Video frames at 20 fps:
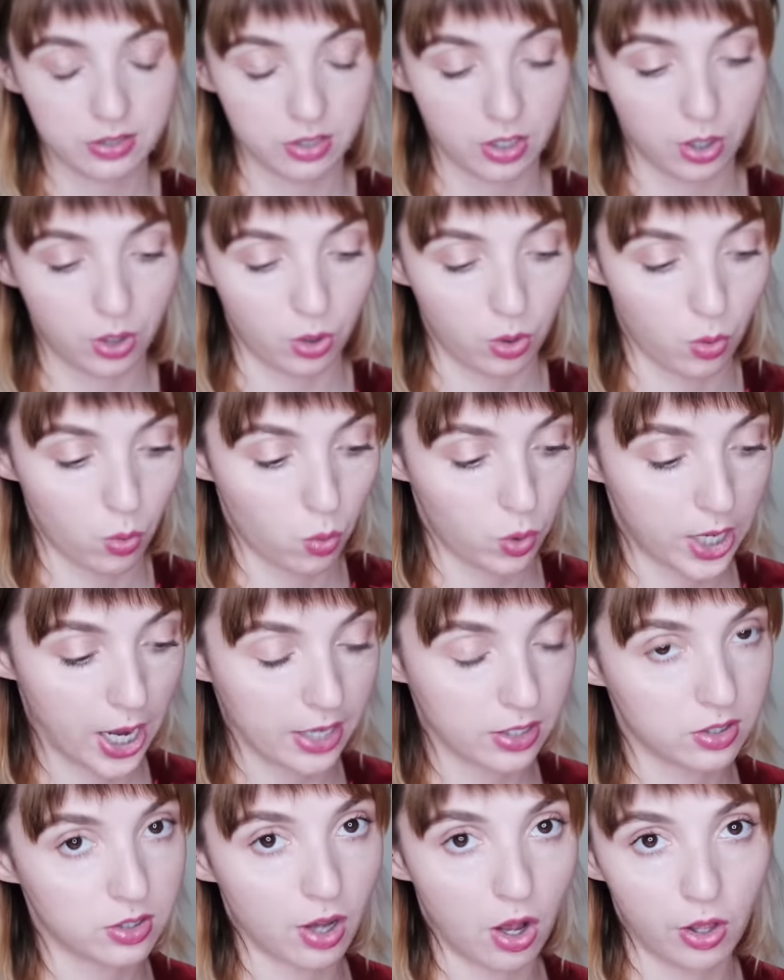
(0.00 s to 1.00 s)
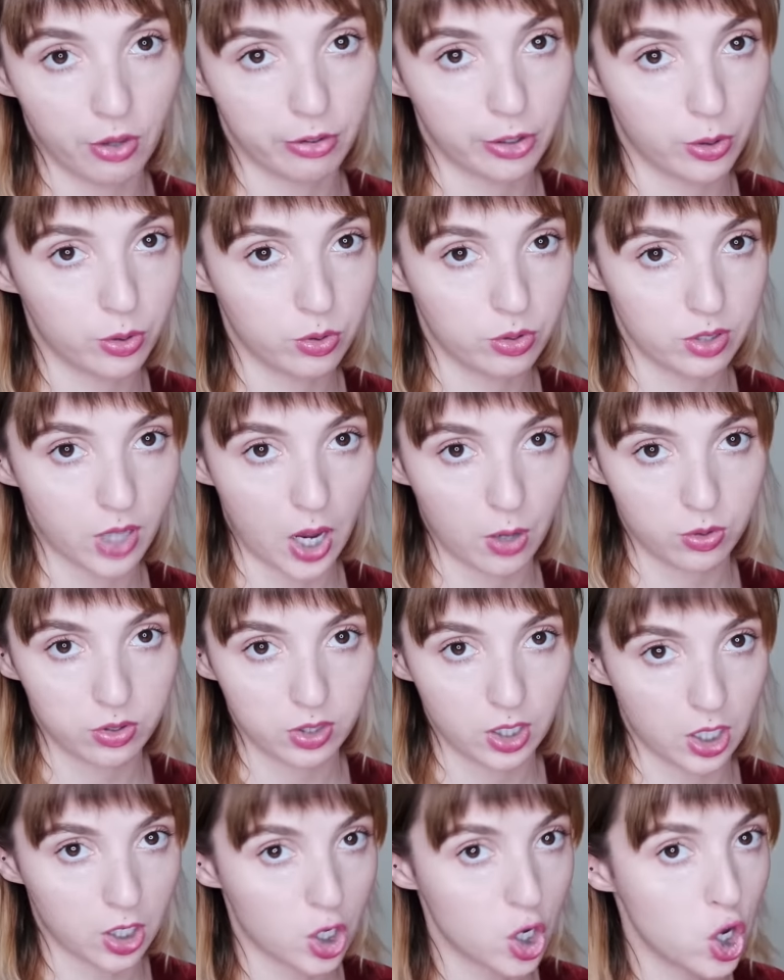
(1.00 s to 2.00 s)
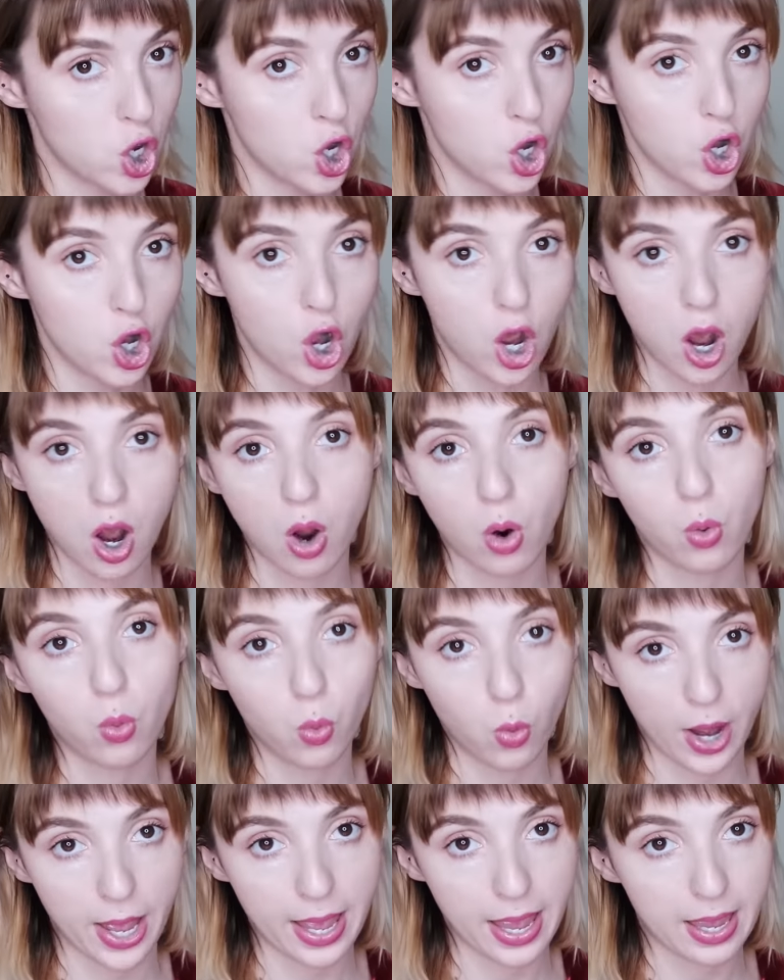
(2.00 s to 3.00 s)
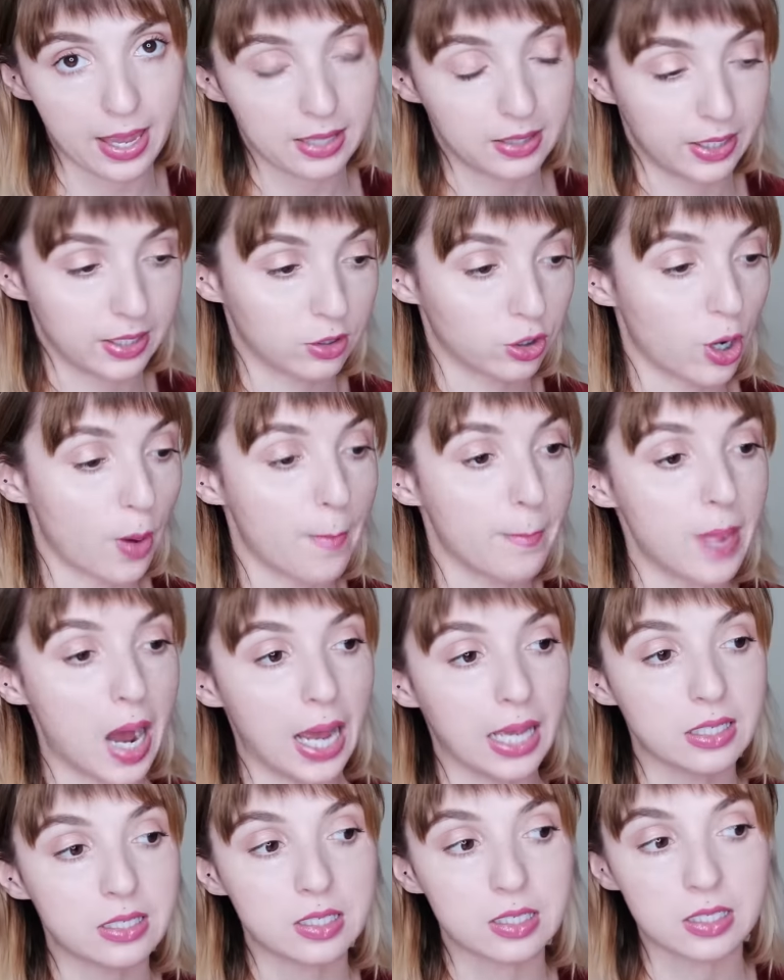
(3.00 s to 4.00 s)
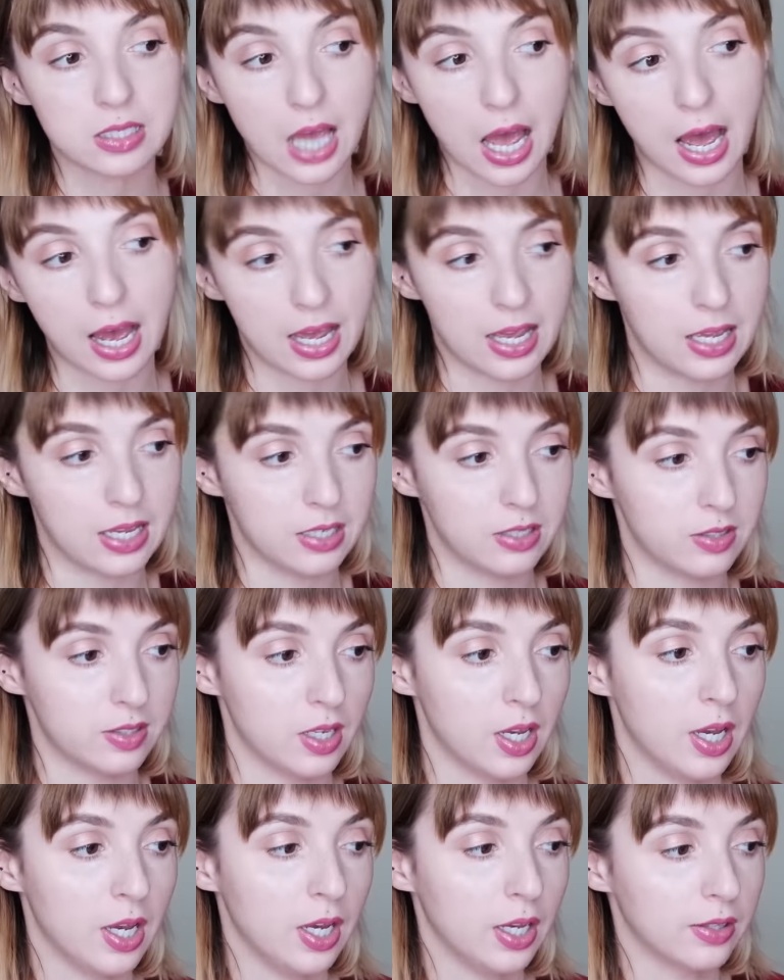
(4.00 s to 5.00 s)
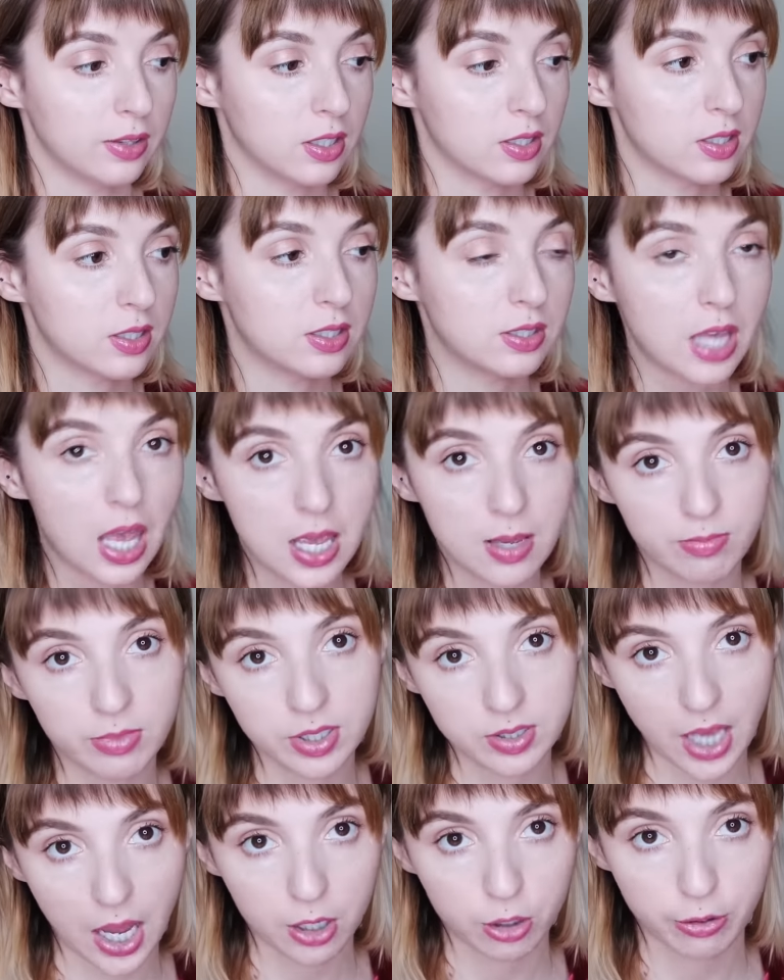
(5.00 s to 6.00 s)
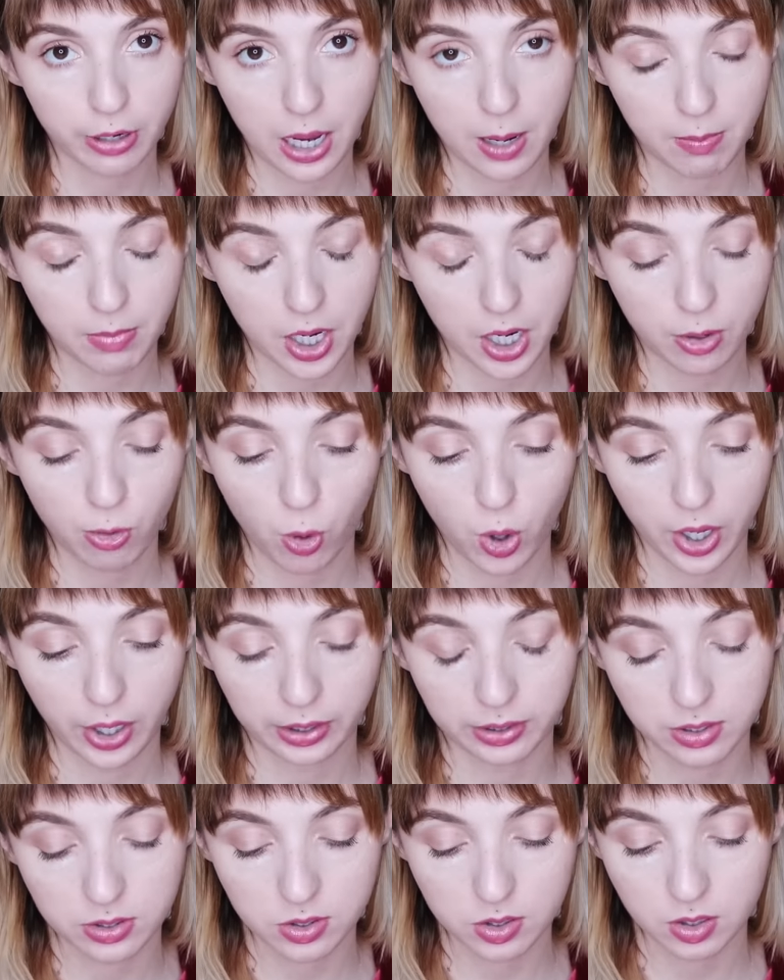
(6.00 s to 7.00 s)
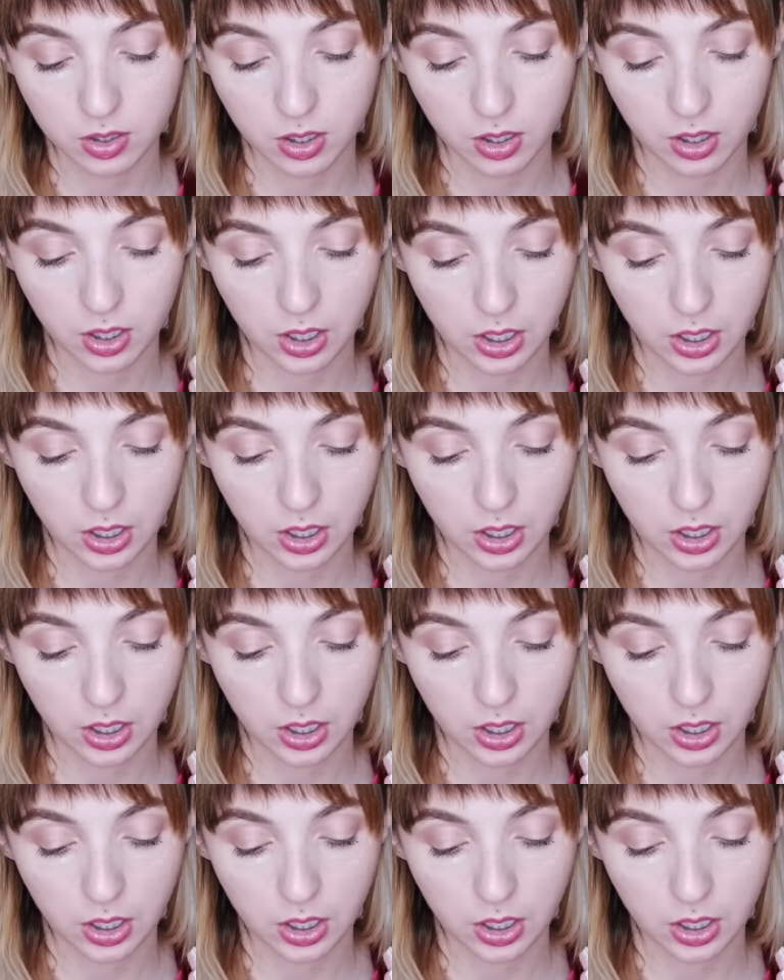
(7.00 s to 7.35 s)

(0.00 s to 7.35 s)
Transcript: So when I saw those, I was like, no way, like they're my size, the same exact cranberry ones.